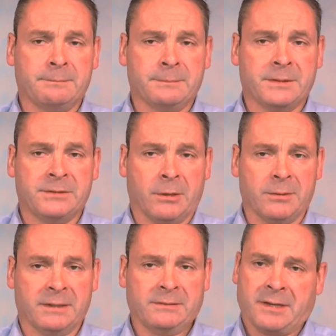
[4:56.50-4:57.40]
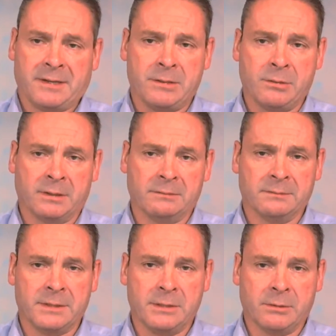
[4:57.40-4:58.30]
so that you
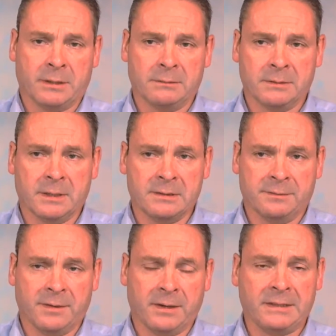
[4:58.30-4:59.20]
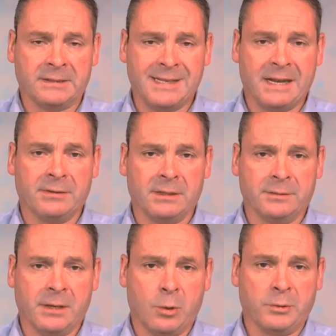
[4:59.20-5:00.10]
can devise a level of
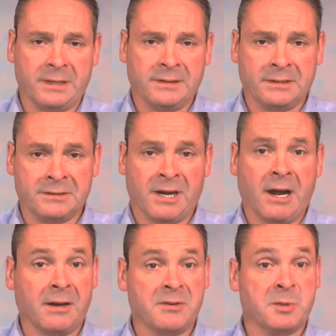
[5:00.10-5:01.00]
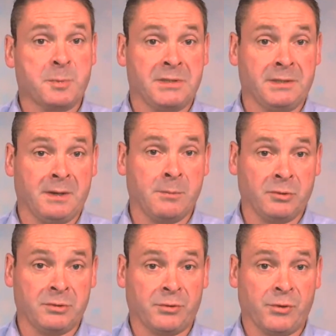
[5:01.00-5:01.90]
loading that targets a specific
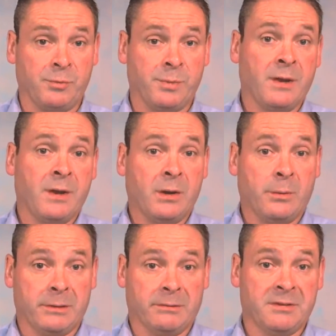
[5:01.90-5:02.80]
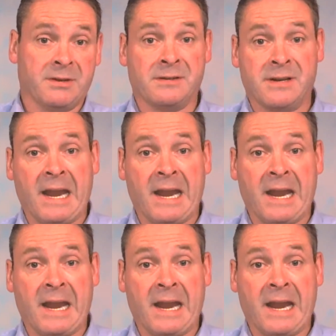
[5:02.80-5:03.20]
muscle group, whether it's neck,